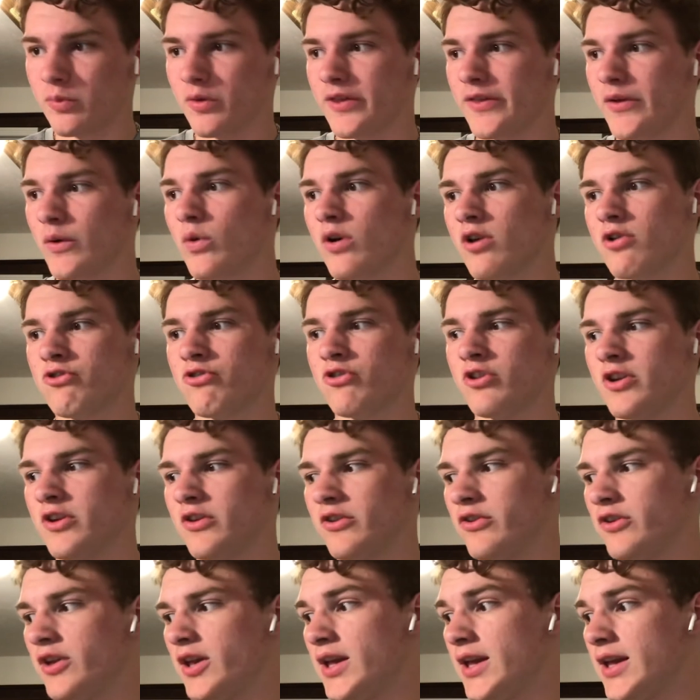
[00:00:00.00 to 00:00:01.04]
And the question
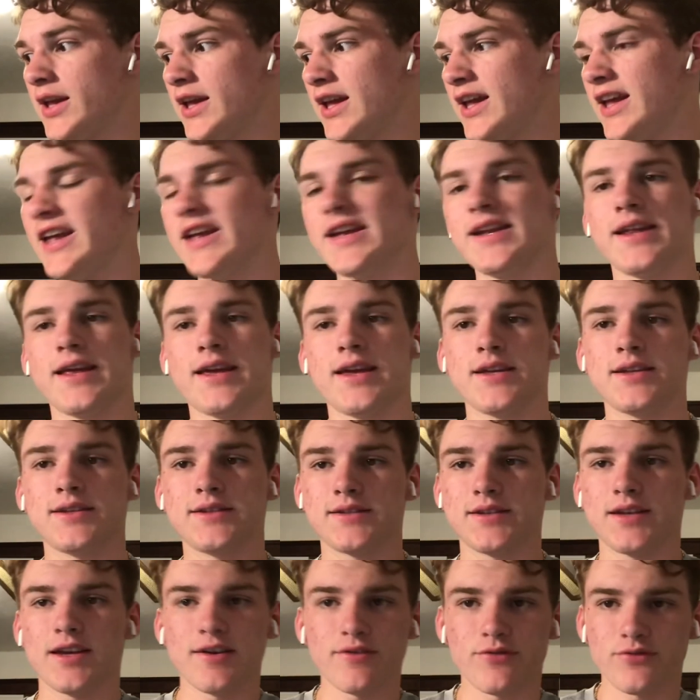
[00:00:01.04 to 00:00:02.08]
is, it is
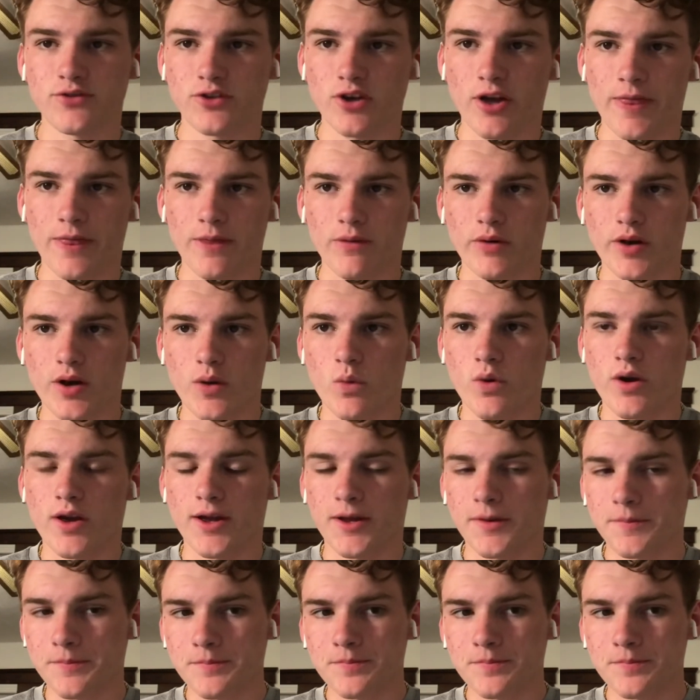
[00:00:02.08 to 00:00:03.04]
if done the right way.